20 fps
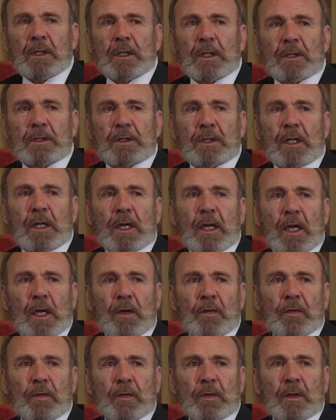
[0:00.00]
is the
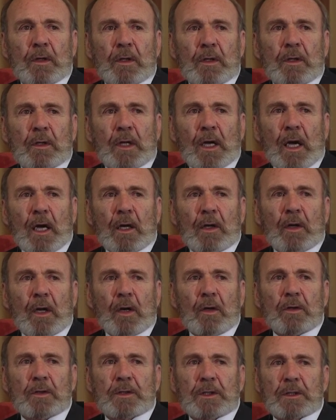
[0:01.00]
gift that
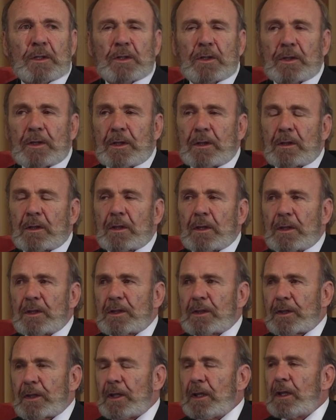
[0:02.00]
allows us to
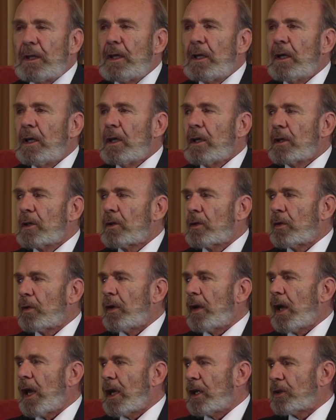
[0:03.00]
see
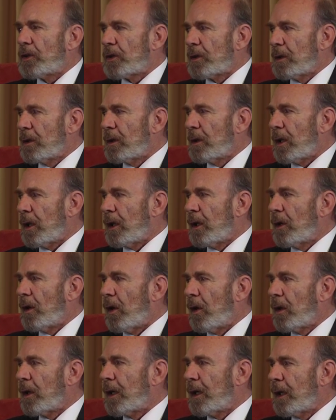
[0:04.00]
creation and
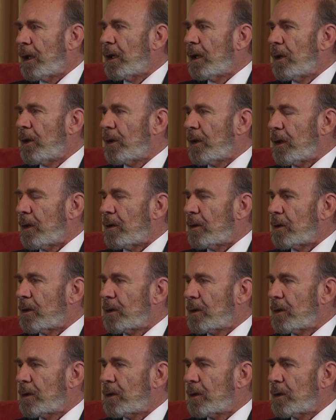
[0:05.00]
all it entails.